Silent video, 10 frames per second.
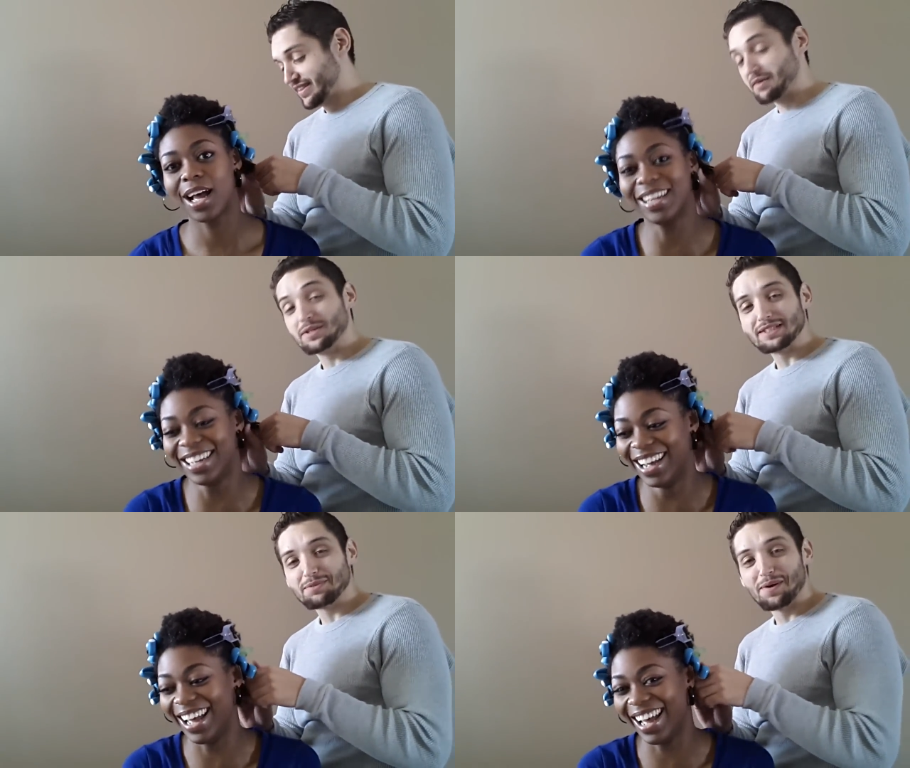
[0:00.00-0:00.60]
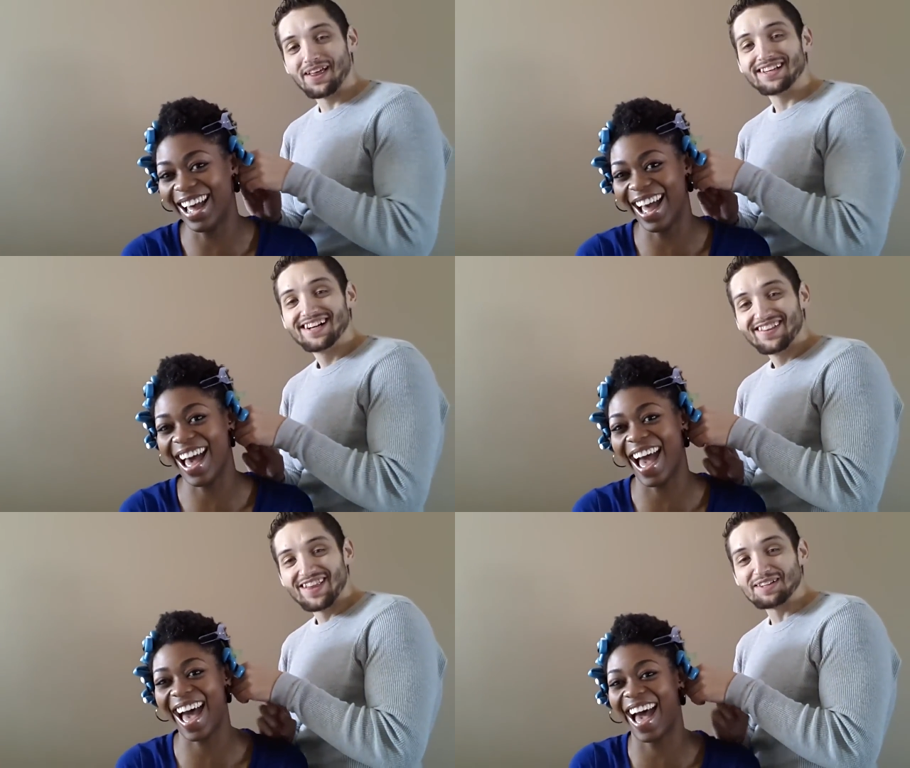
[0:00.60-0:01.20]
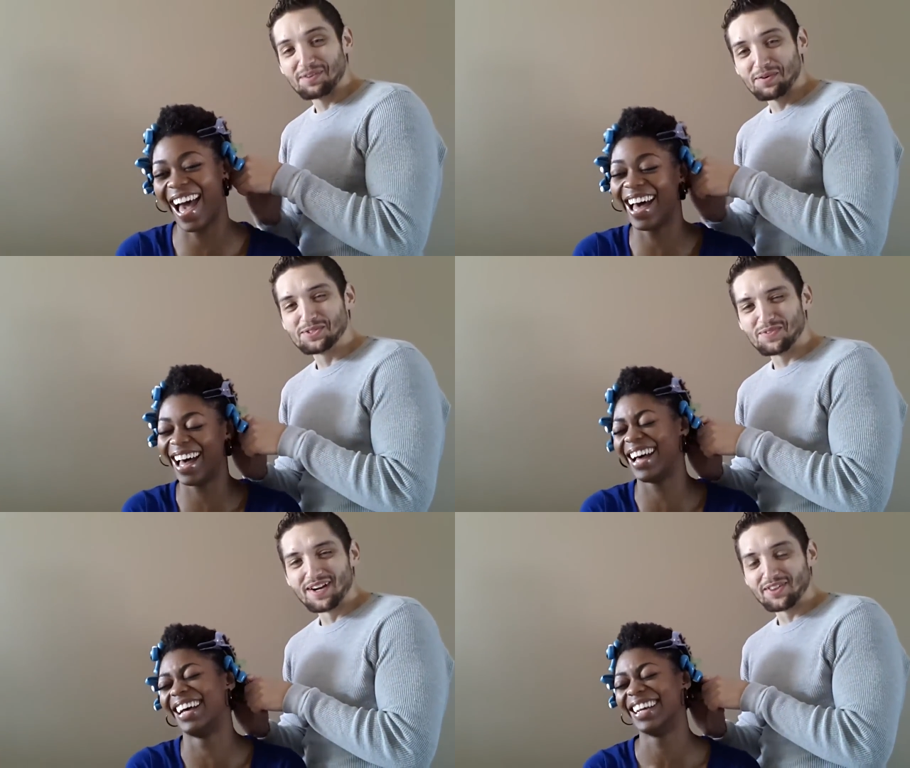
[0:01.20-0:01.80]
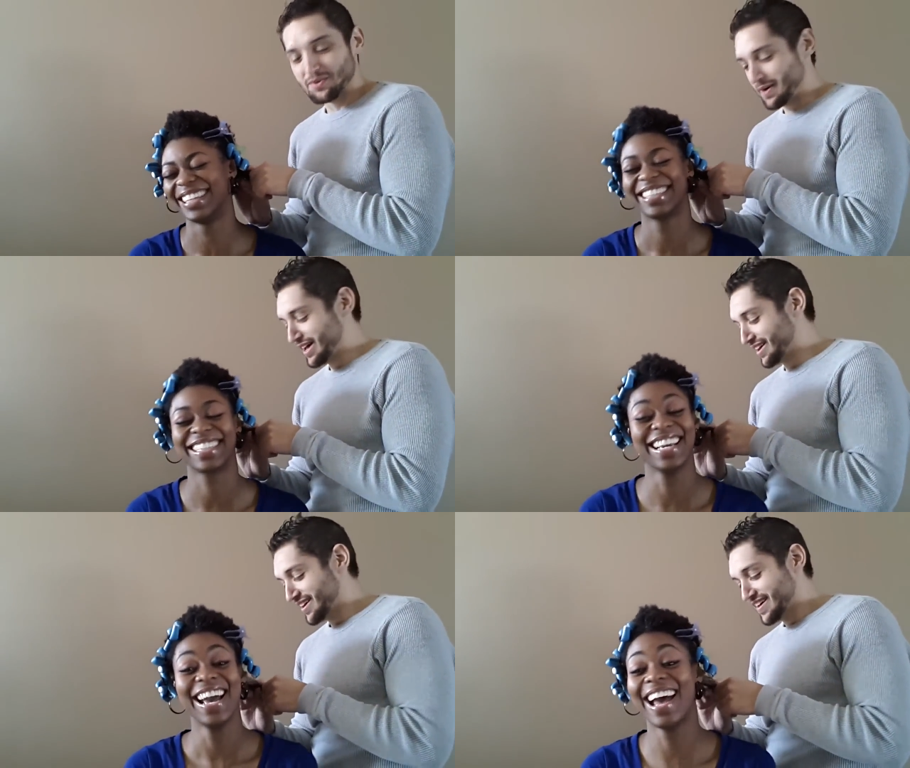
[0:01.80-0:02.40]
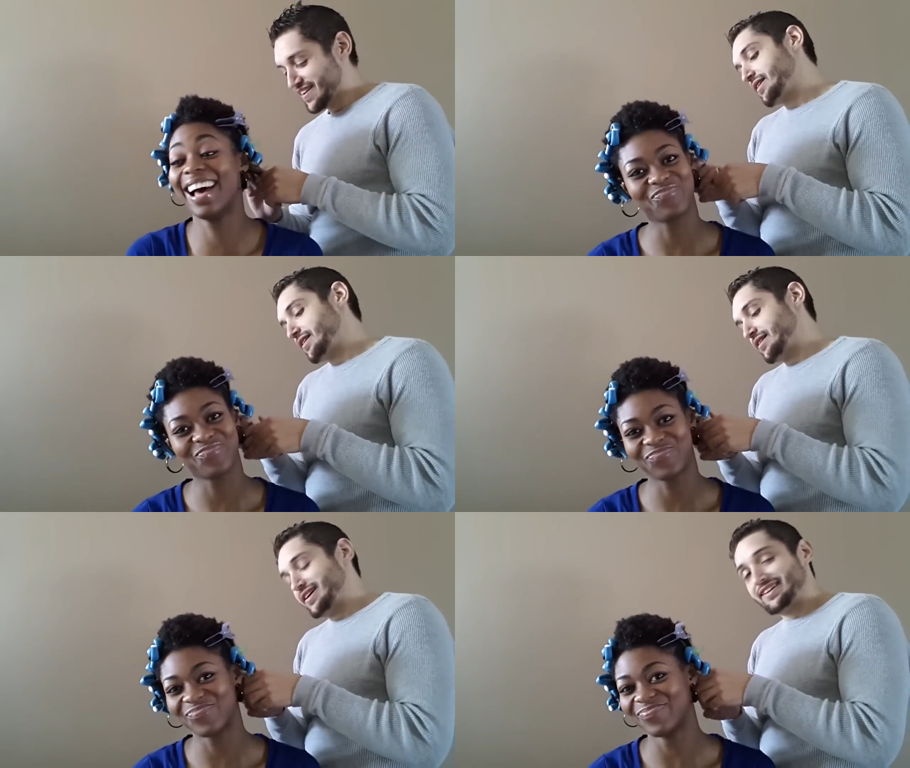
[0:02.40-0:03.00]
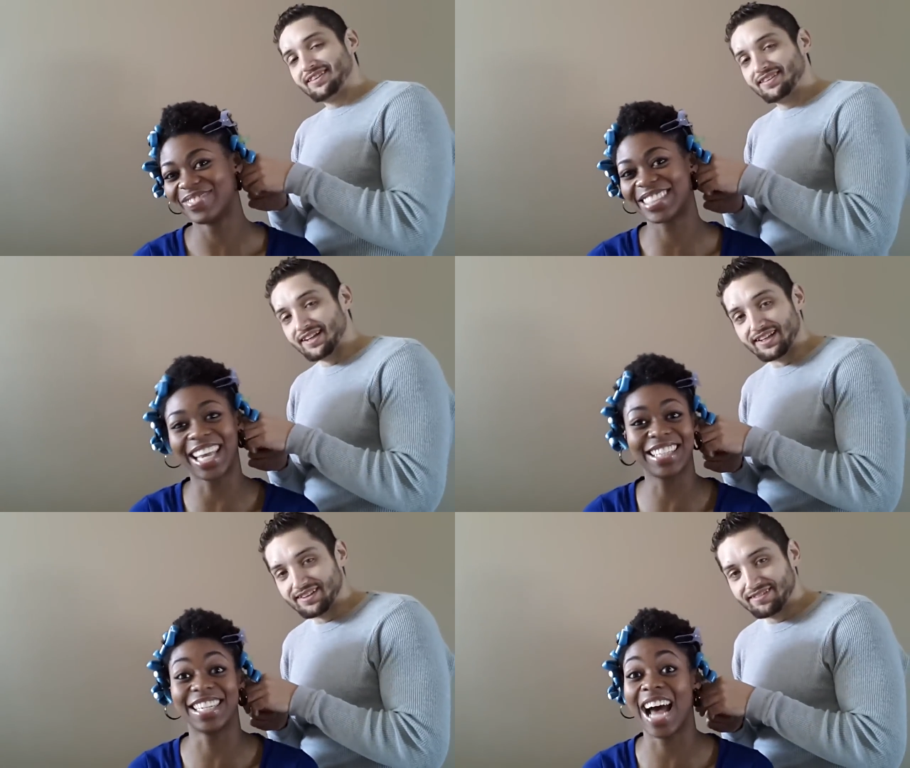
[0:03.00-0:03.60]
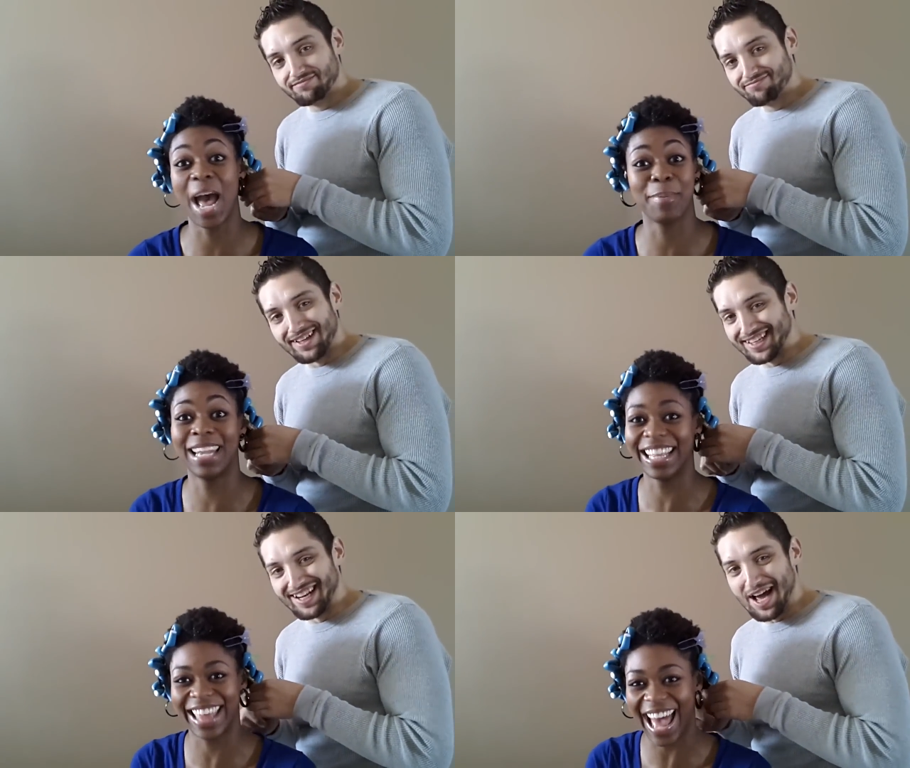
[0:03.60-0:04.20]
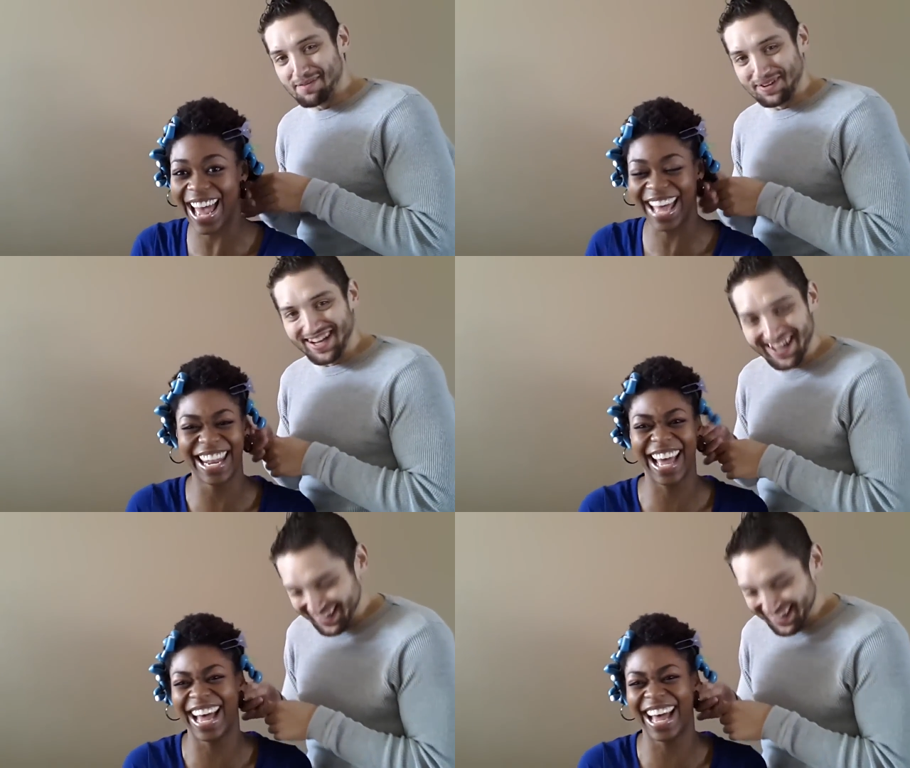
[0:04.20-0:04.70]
Speaker 1: I mean, that's, what, that, that's what was running through my head. Did not happen like that.